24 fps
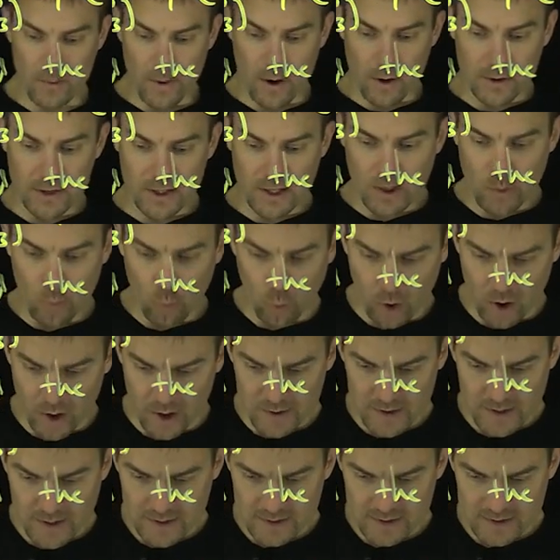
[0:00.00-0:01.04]
we know about
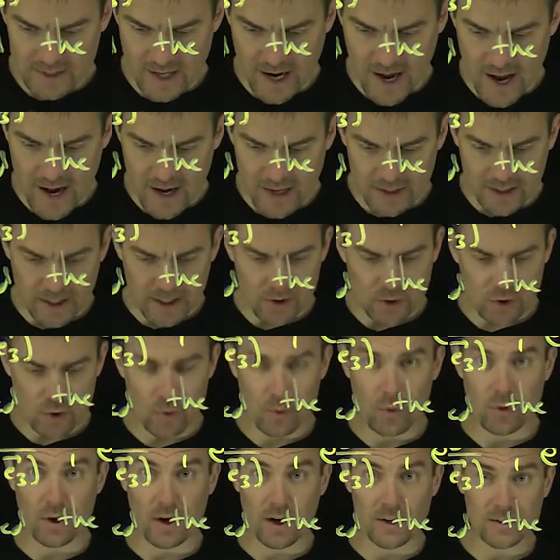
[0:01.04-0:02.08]
E1 dot
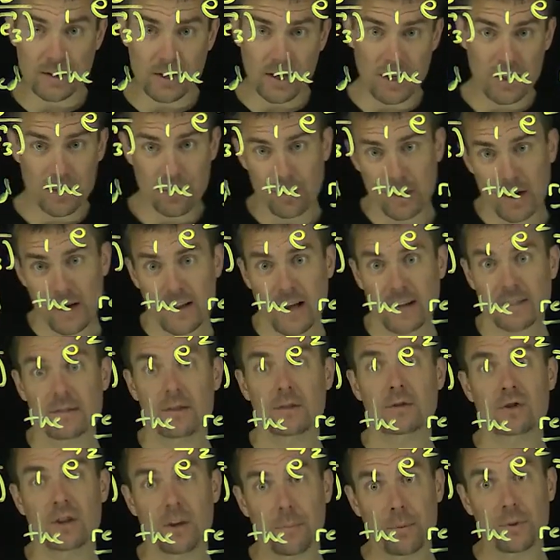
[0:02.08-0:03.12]
E2 cross E3? That's
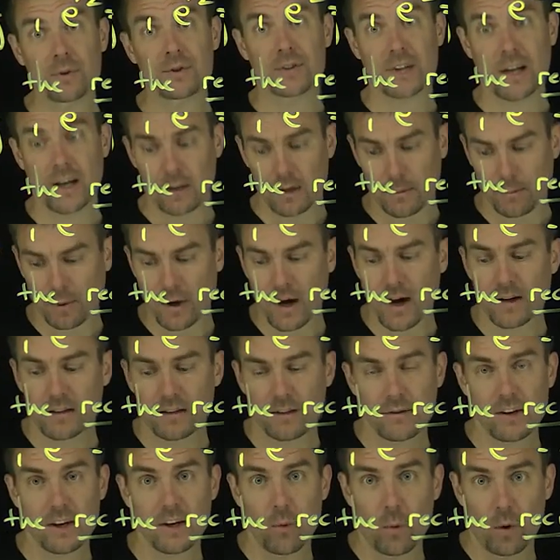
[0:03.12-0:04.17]
the triple scalar
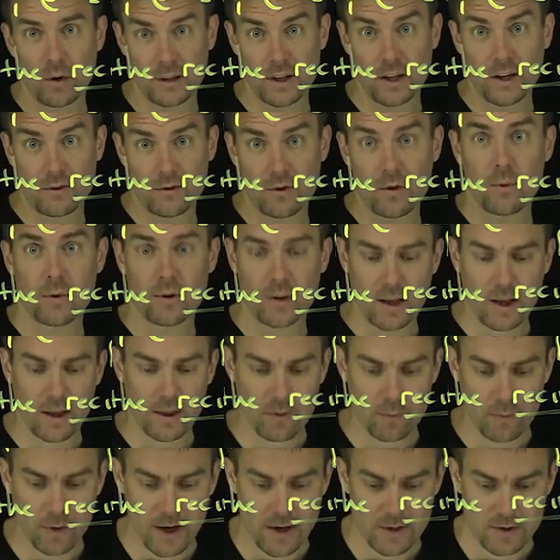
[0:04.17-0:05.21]
product of E1, E2, and
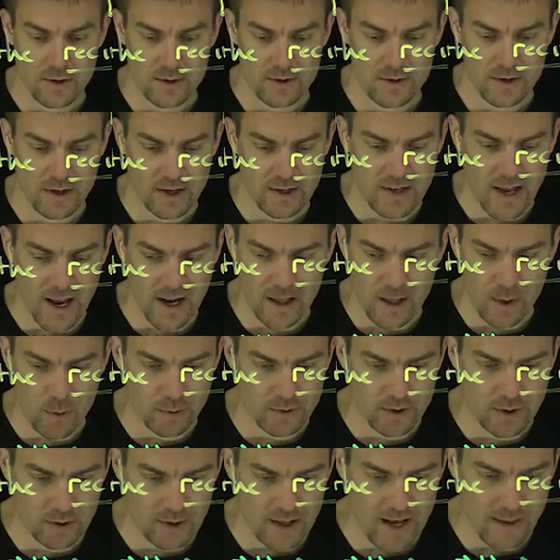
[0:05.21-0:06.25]
E3. So this is exactly
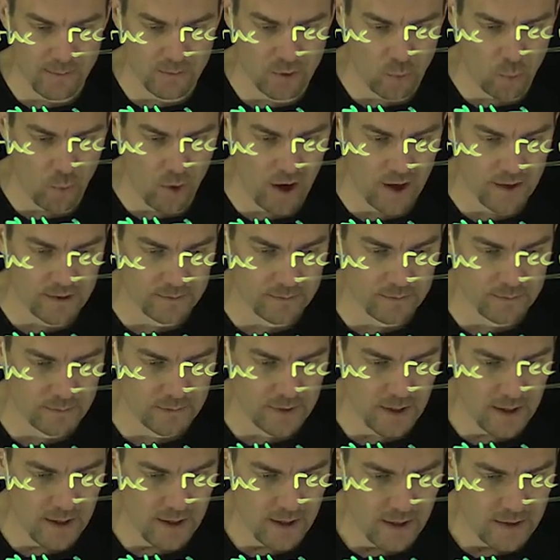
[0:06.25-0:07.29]
equal to lambda 1
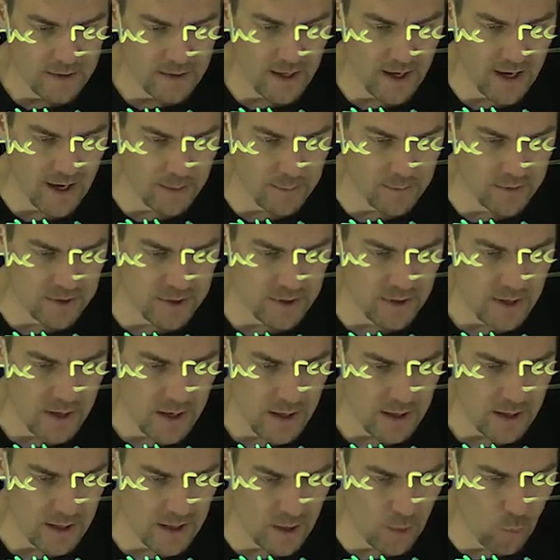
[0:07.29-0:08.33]
times
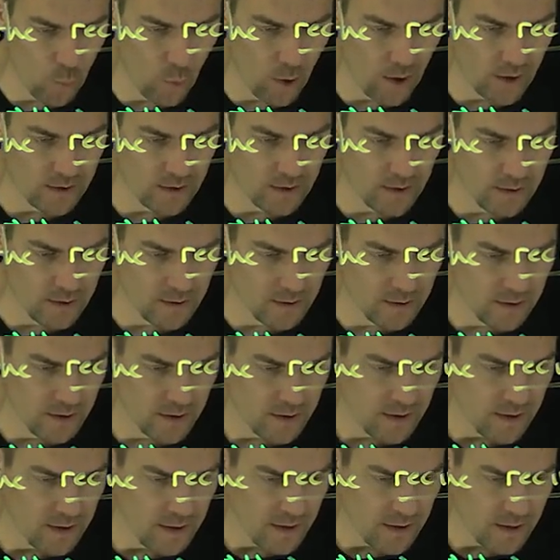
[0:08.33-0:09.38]
E1,
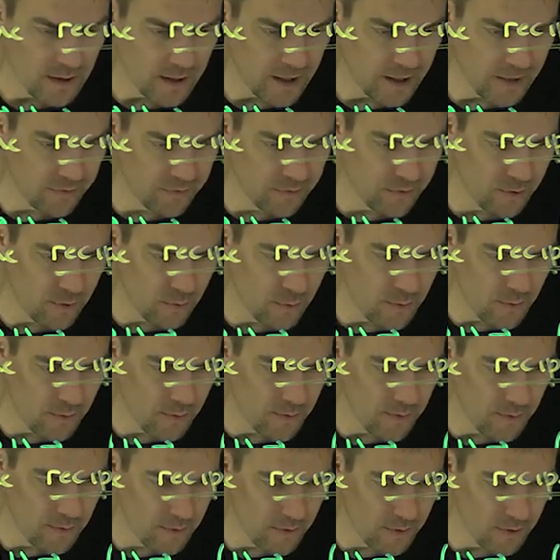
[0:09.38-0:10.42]
E2,
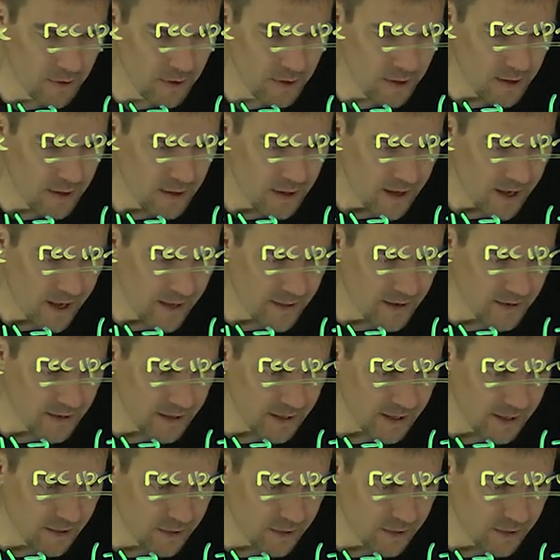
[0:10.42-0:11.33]
and then